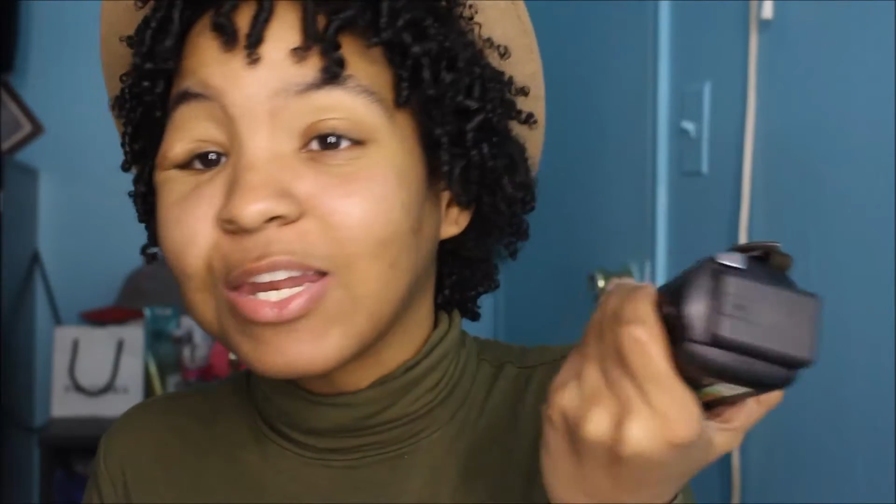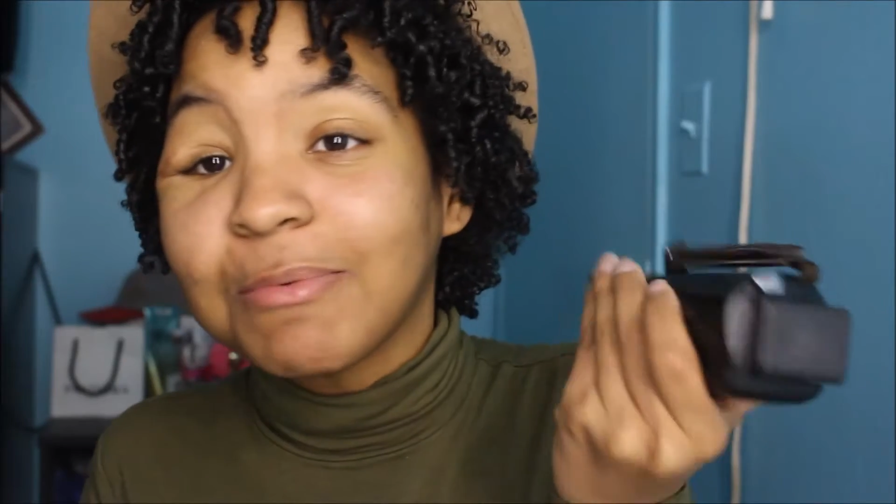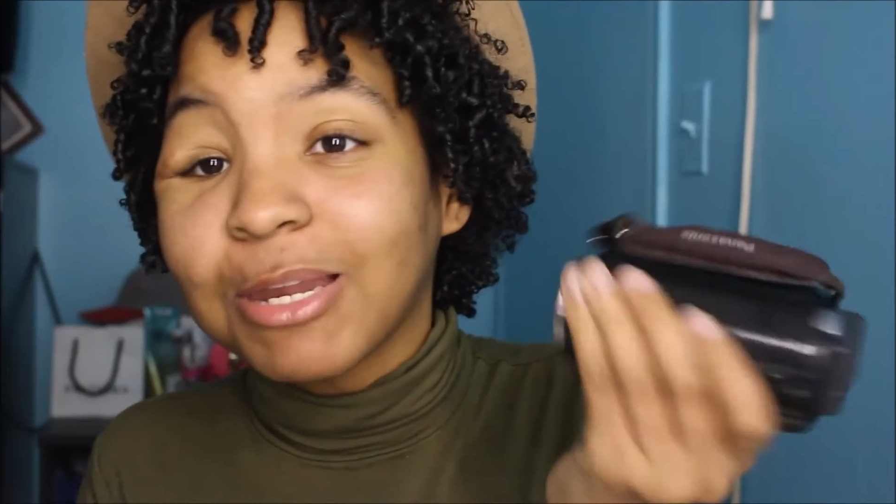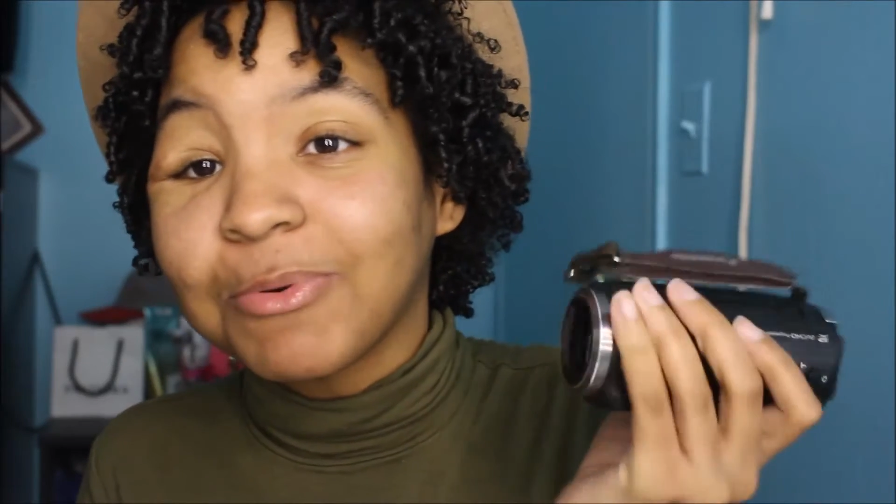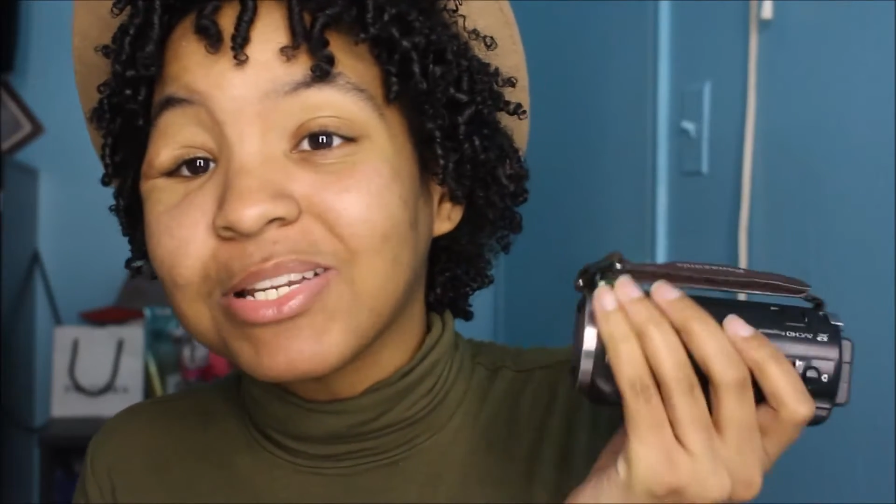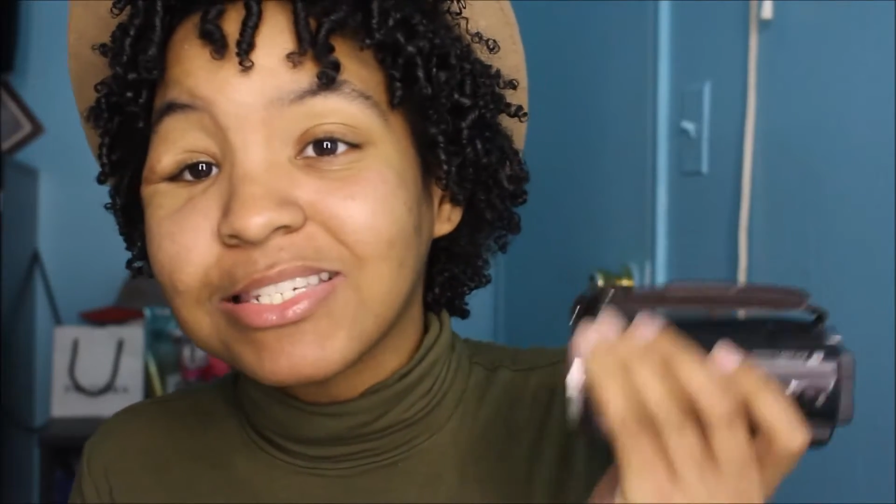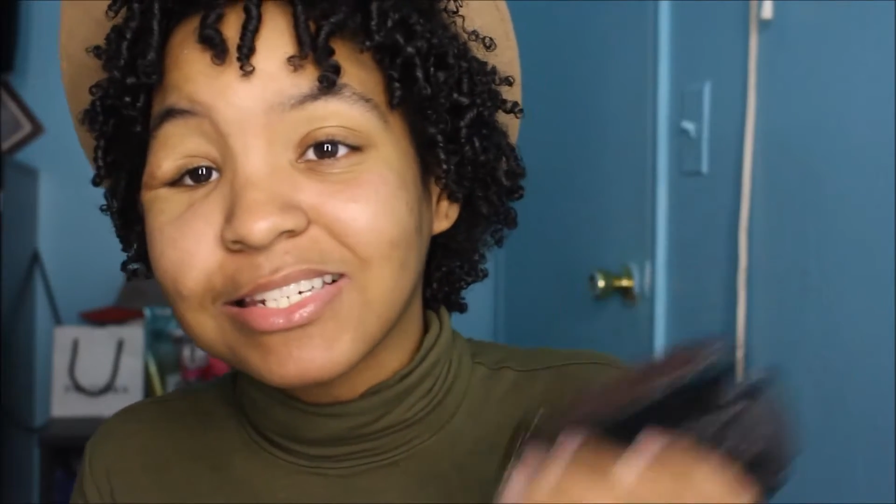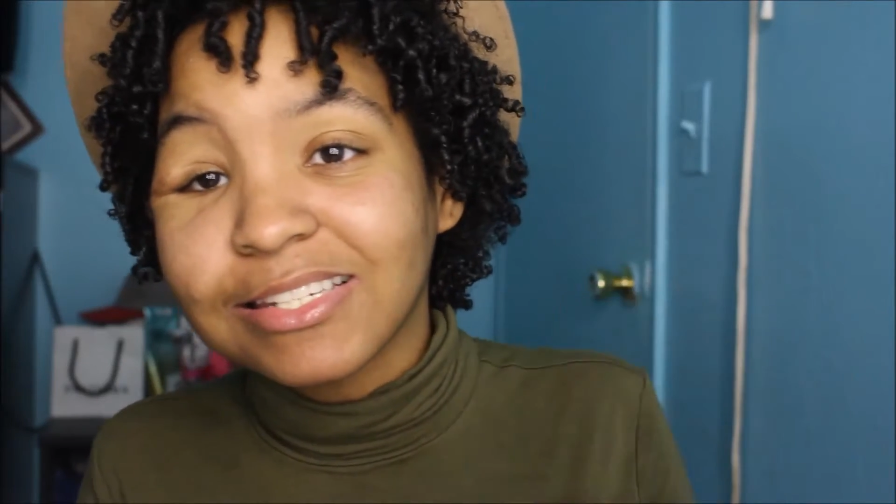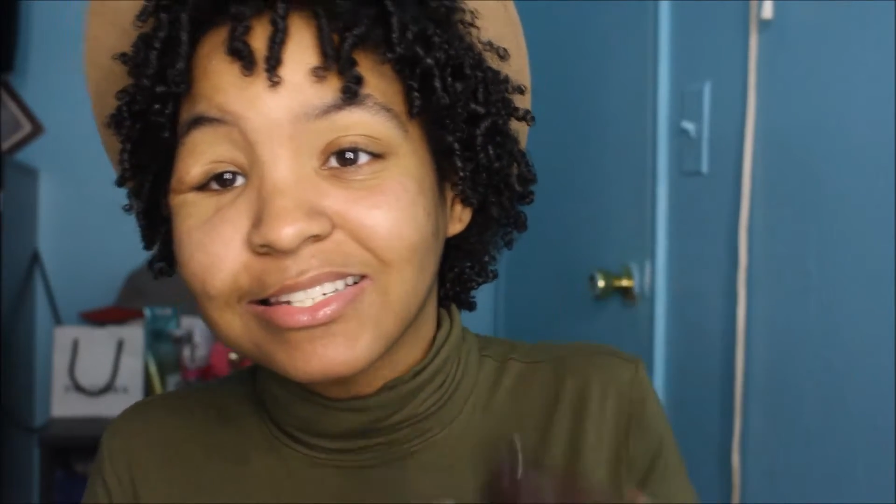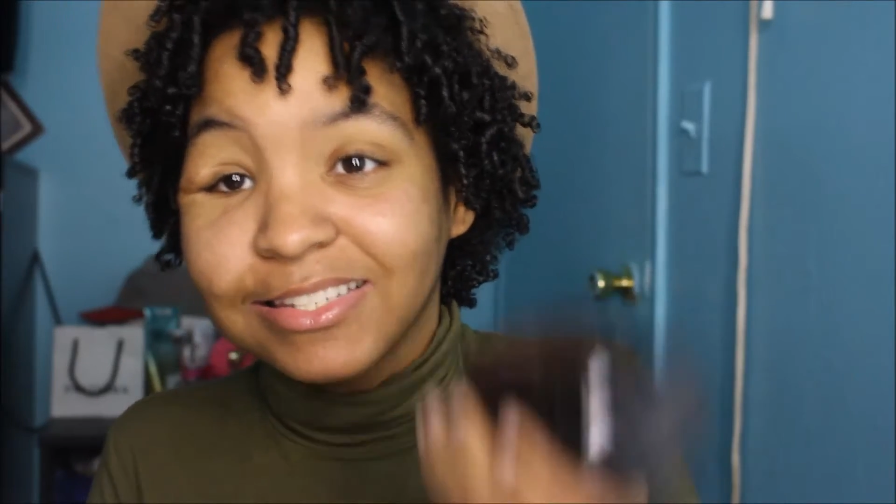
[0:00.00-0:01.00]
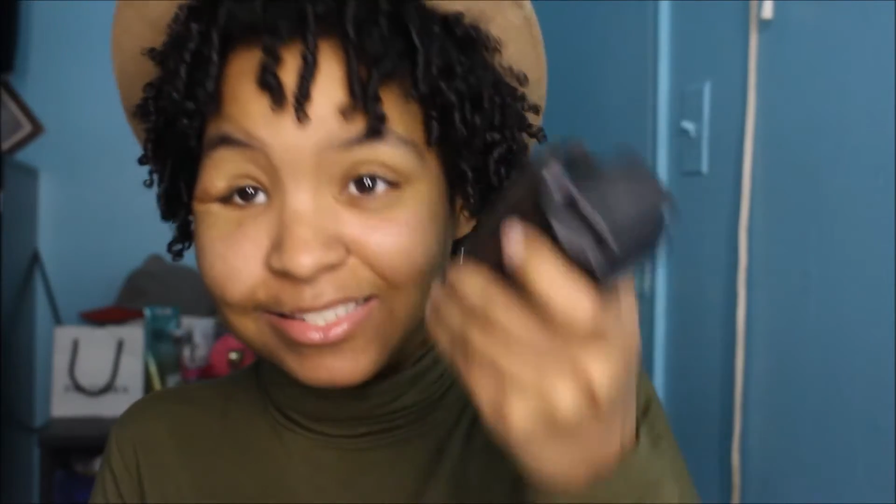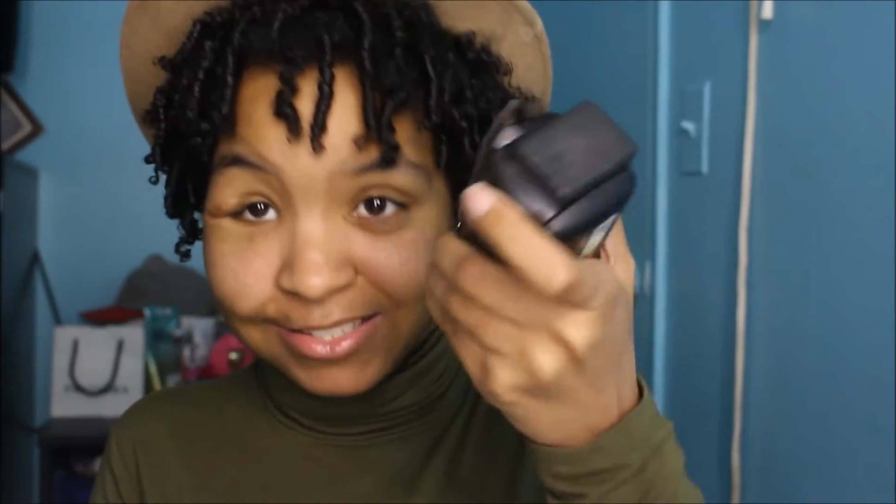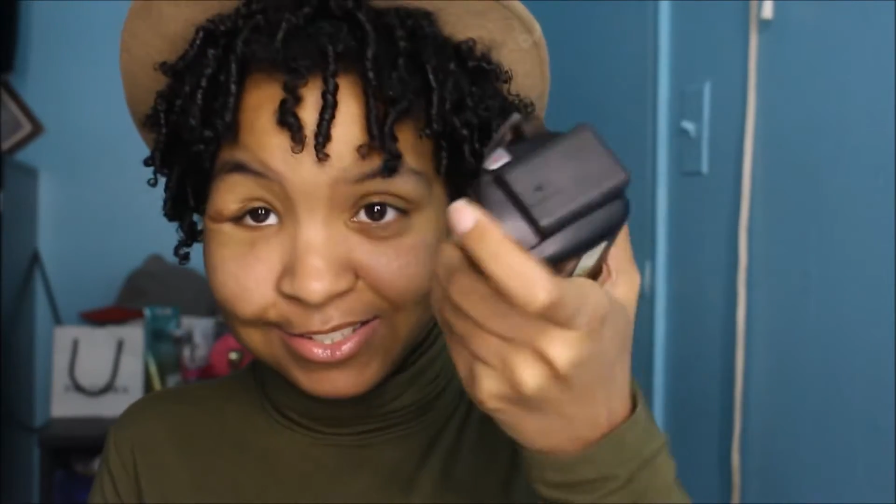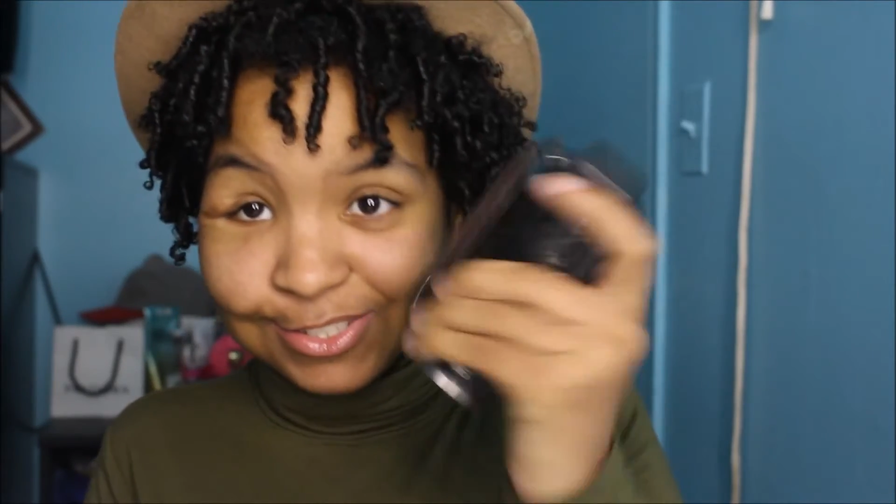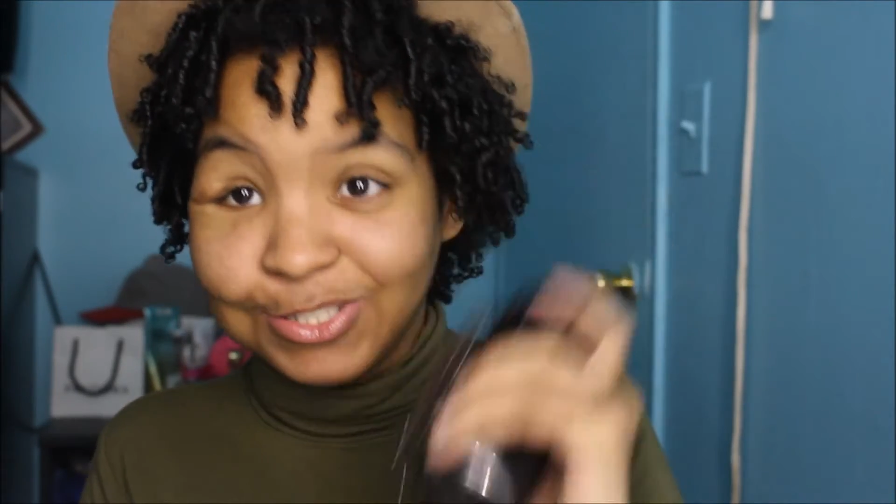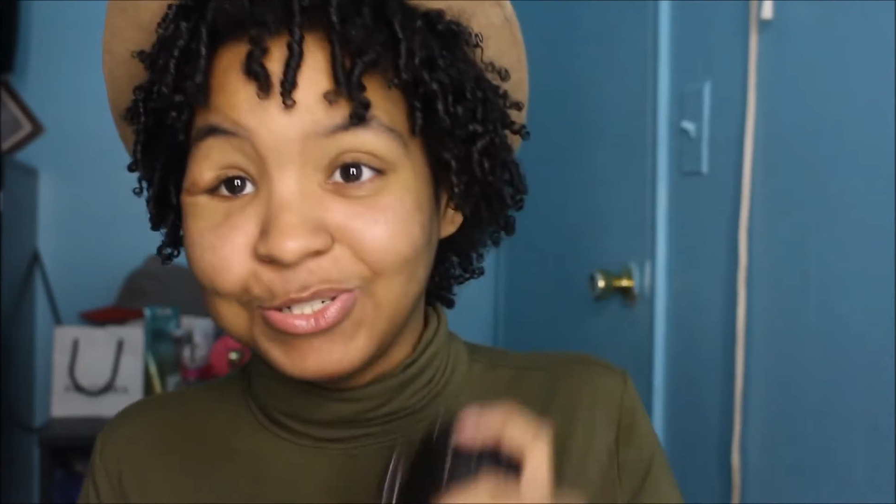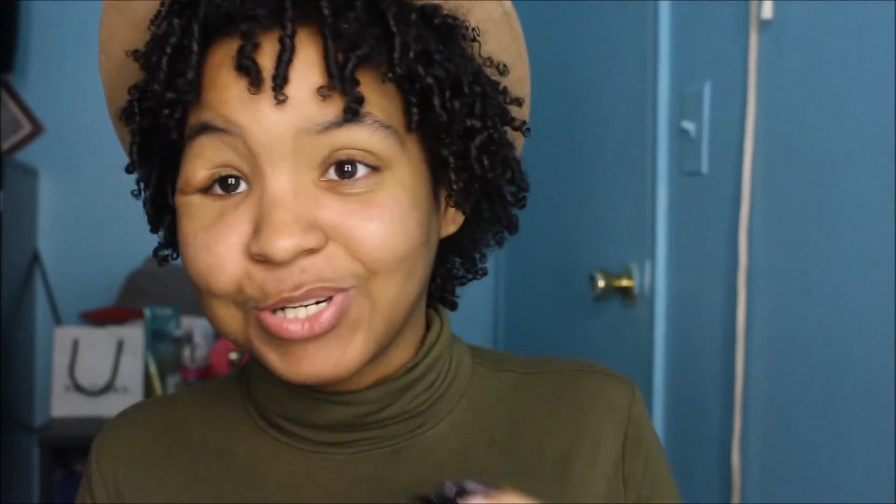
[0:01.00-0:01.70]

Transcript: anybody wants it, you